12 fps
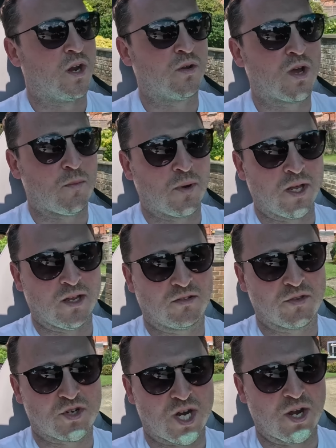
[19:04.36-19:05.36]
you know a couple of
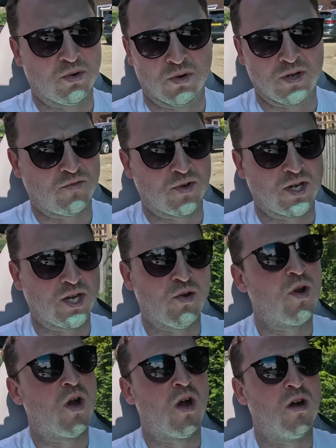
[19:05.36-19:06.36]
years with the channel, or even a year
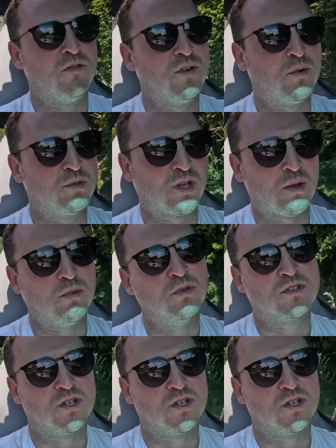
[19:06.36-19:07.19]
and a half, I was able